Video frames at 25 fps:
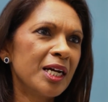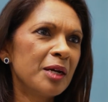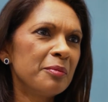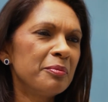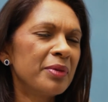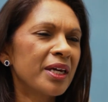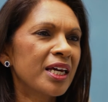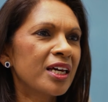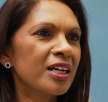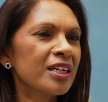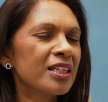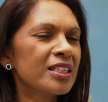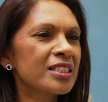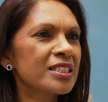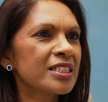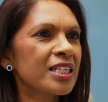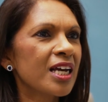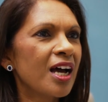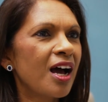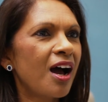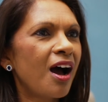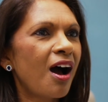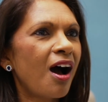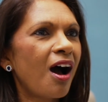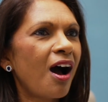because
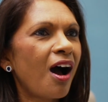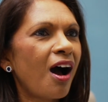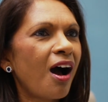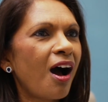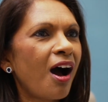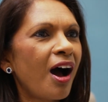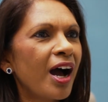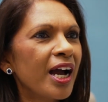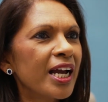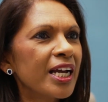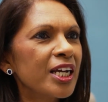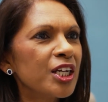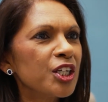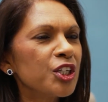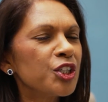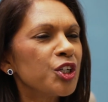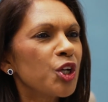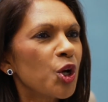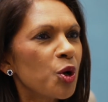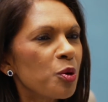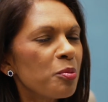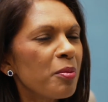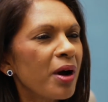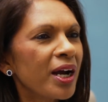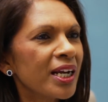I
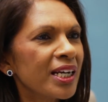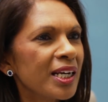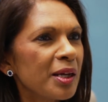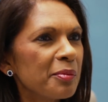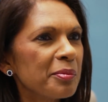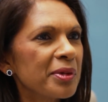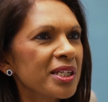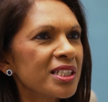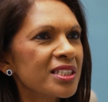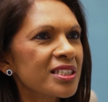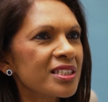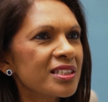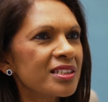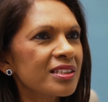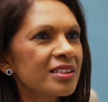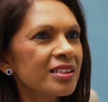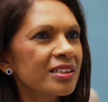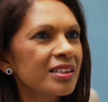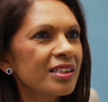know my limits,